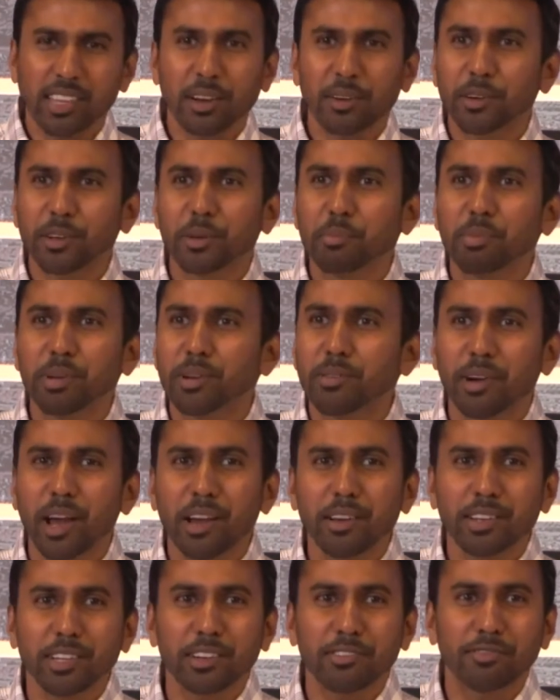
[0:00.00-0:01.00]
not going to be
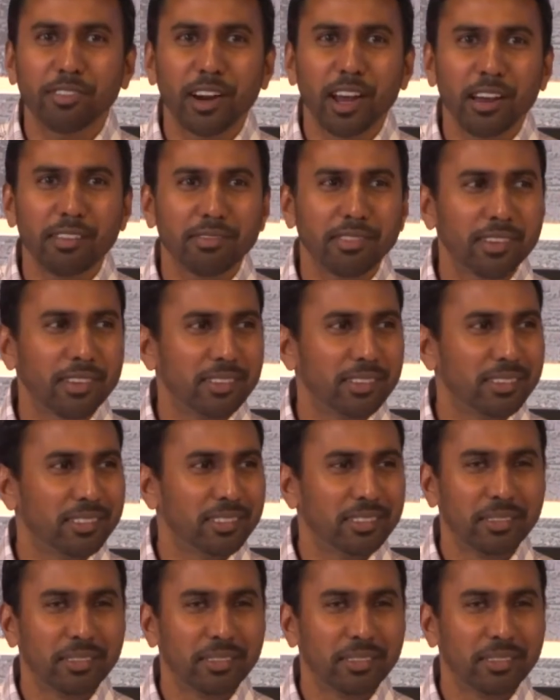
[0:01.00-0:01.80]
around here forever.